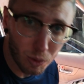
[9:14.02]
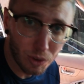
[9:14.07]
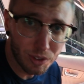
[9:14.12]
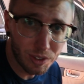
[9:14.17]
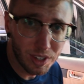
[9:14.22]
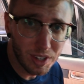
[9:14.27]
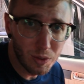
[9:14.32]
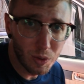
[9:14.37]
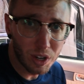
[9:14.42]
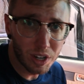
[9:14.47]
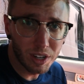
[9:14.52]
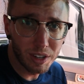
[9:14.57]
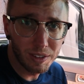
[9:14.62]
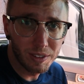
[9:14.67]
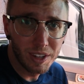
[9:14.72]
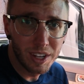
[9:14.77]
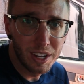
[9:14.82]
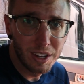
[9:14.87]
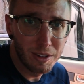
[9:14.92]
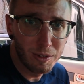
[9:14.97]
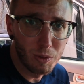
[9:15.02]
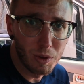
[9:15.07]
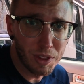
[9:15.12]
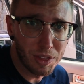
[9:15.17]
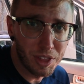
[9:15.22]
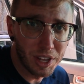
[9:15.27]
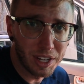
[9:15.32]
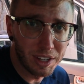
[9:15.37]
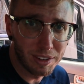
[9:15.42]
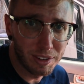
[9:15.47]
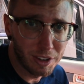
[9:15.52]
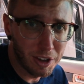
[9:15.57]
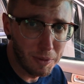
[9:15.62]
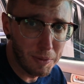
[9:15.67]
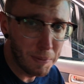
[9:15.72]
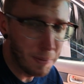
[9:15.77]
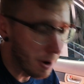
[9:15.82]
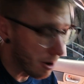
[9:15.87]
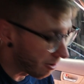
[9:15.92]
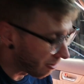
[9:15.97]
we'll see what things come
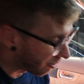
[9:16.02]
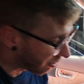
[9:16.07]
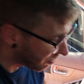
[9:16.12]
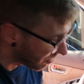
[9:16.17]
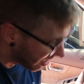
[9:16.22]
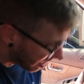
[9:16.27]
apart from